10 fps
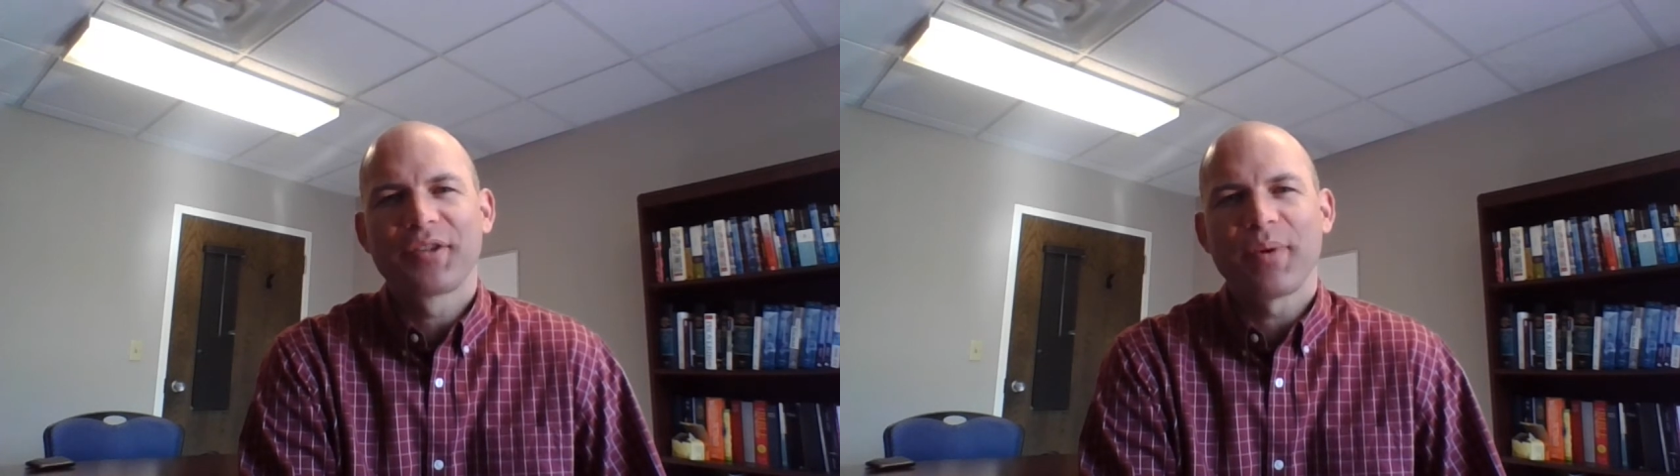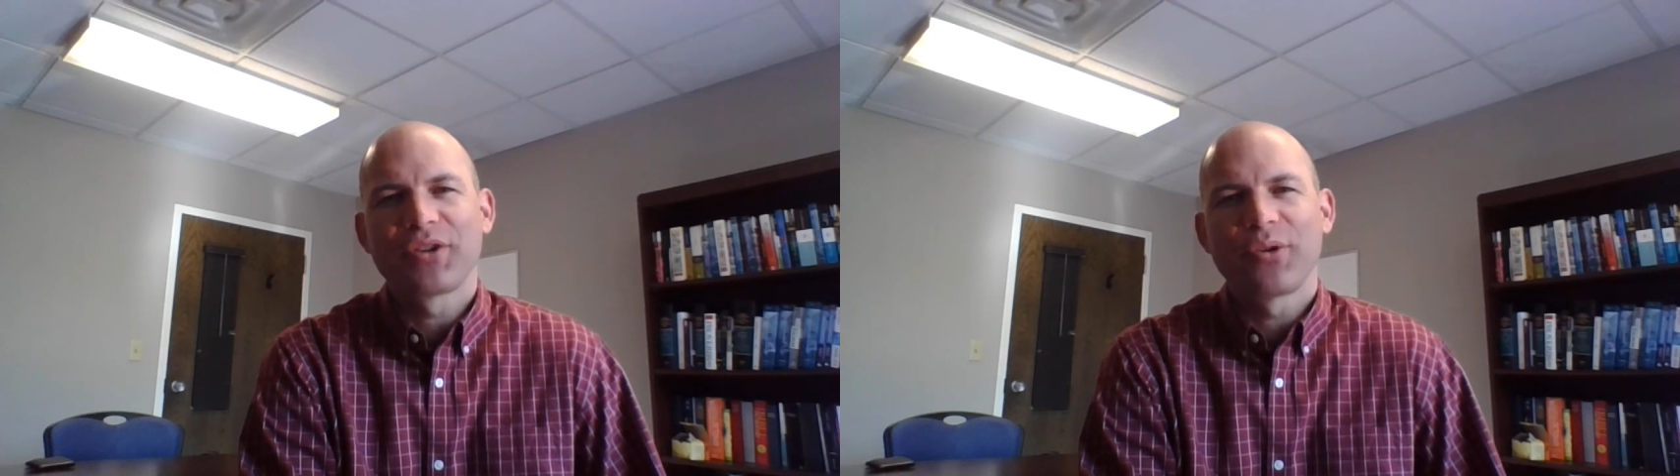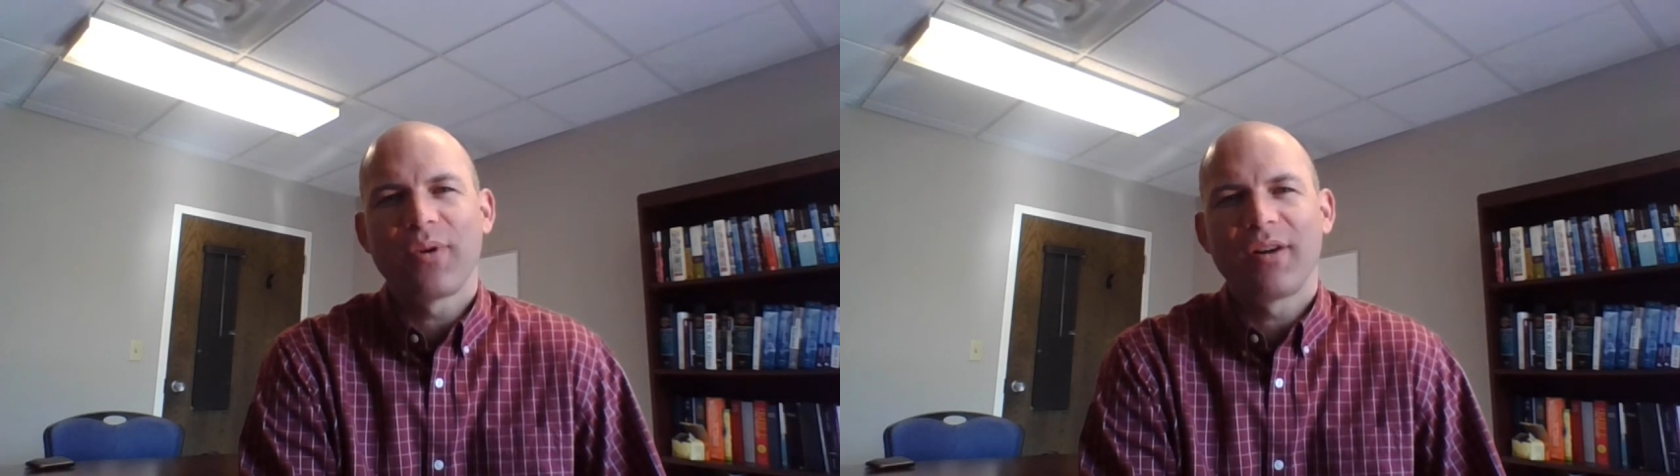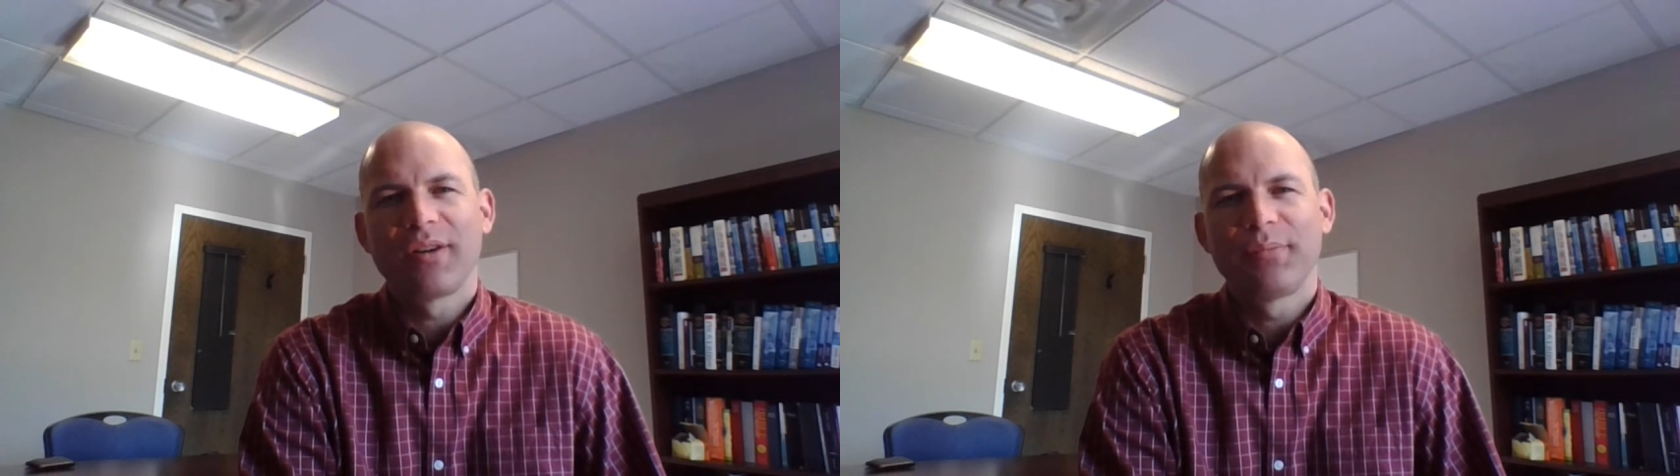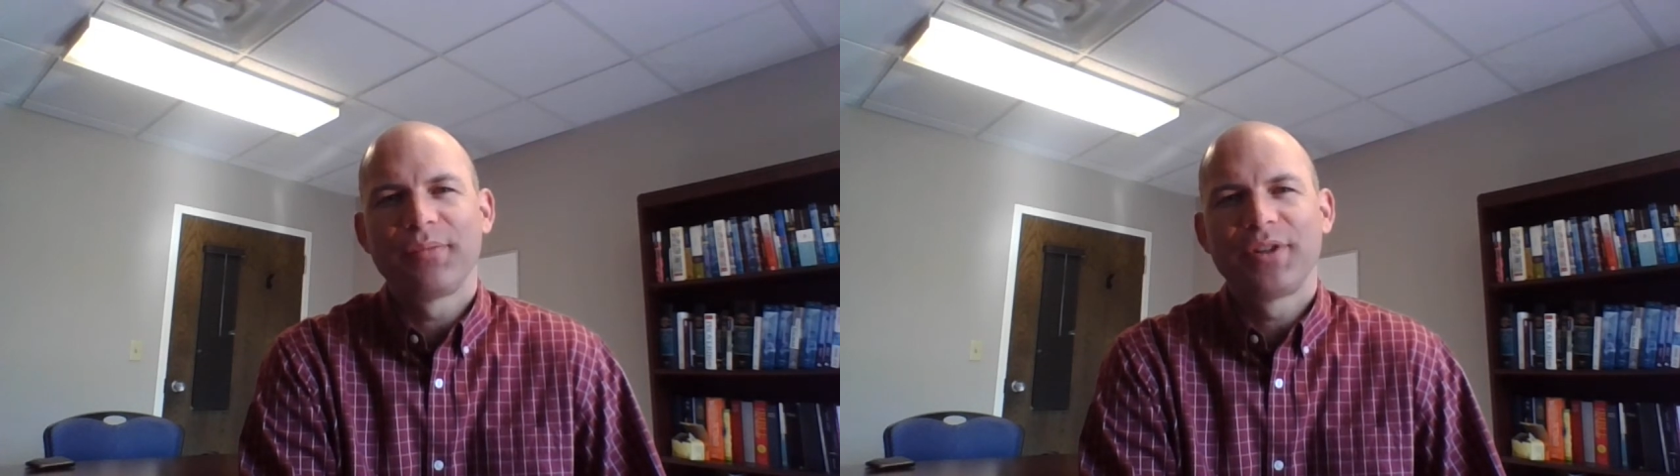a special
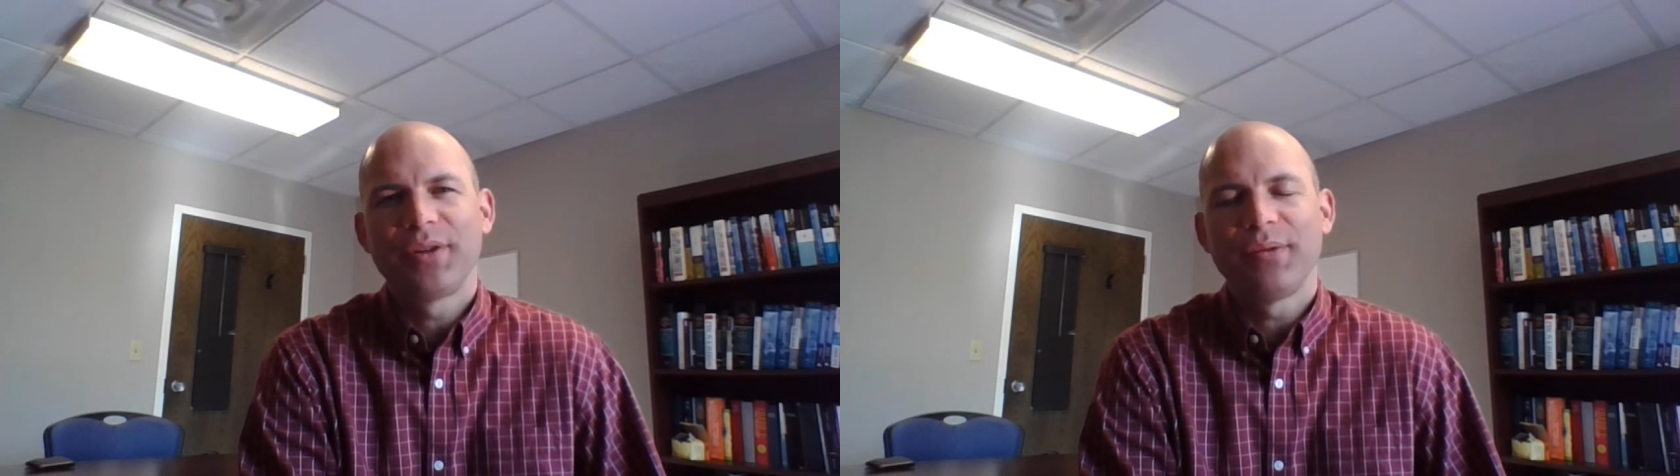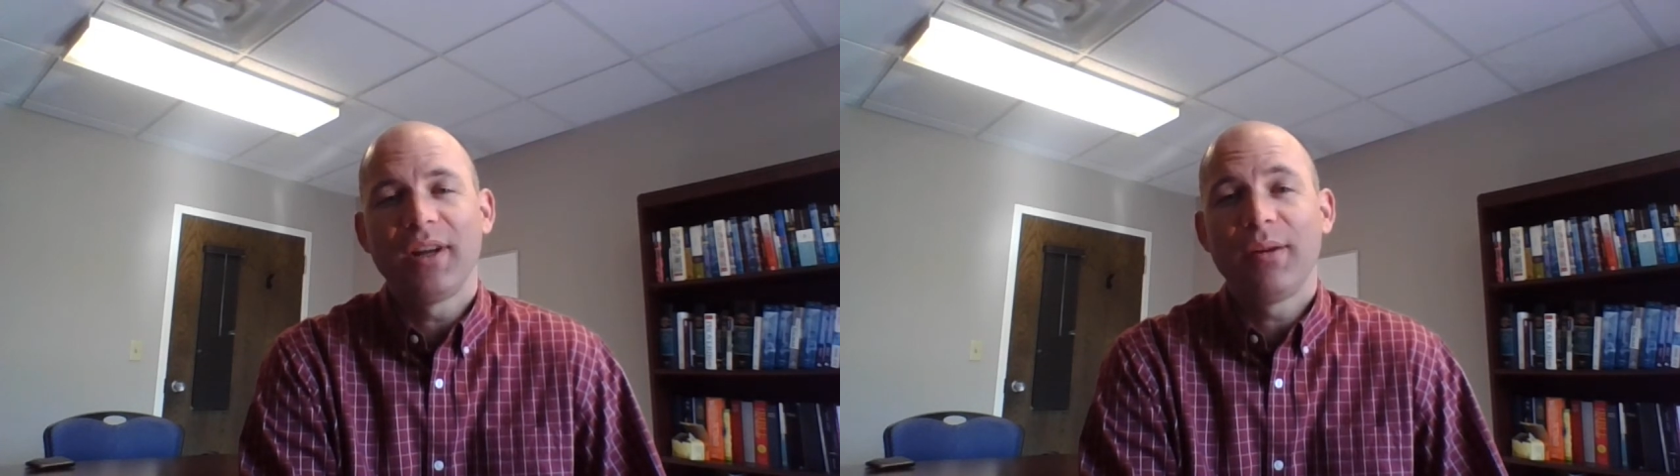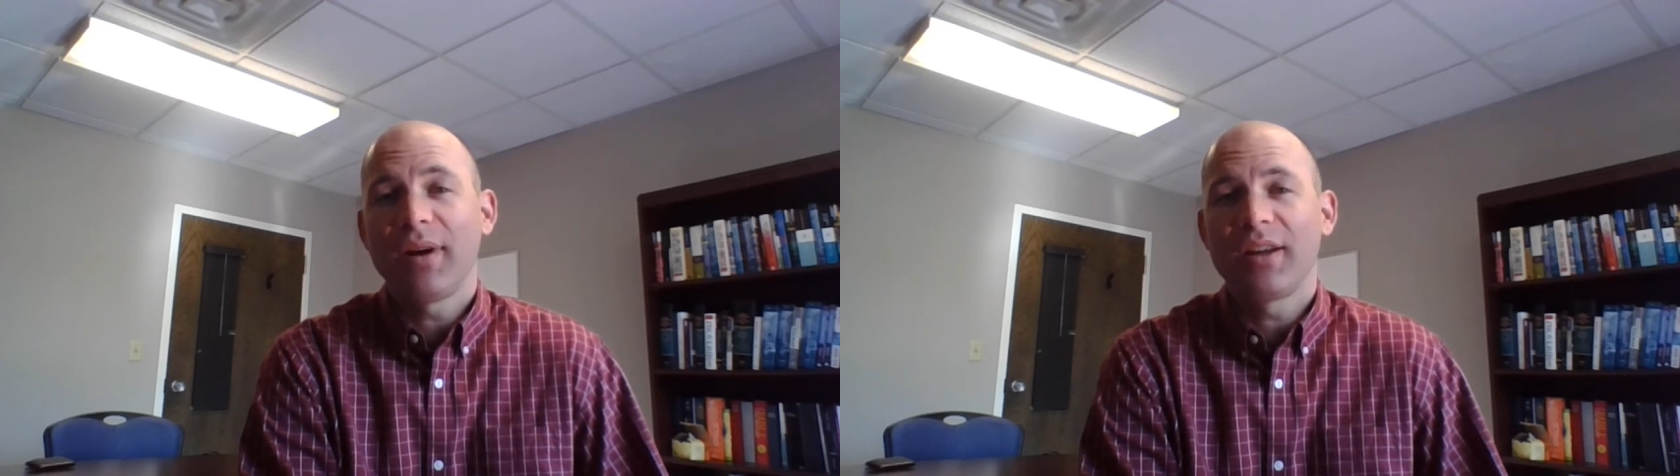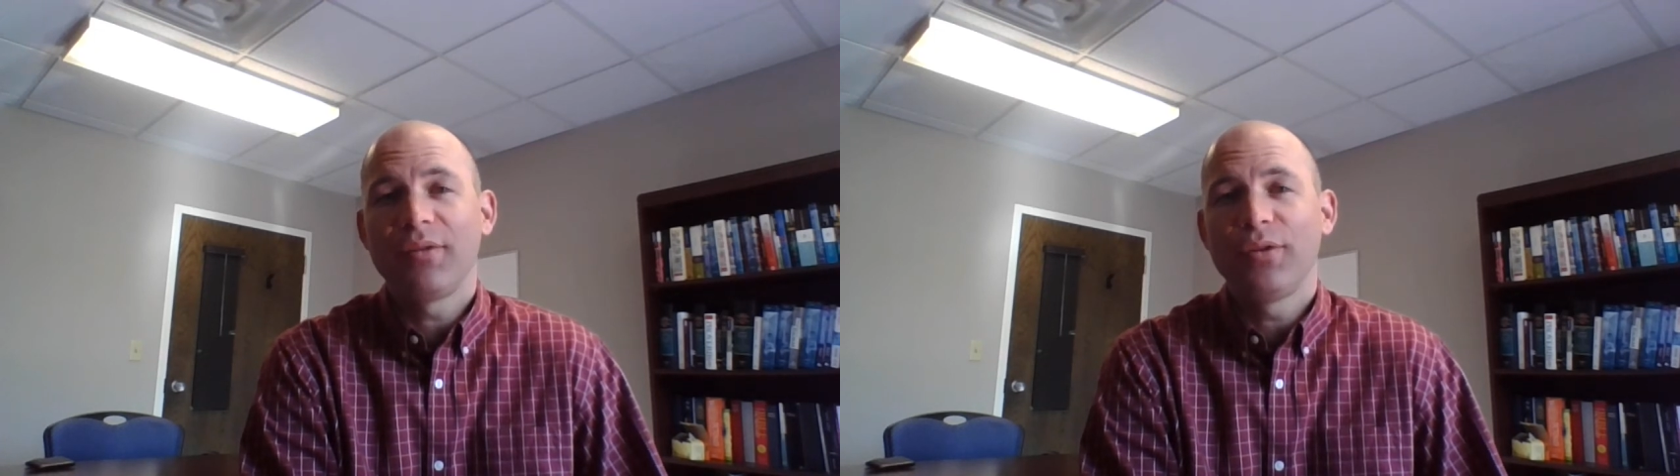welcome to anybody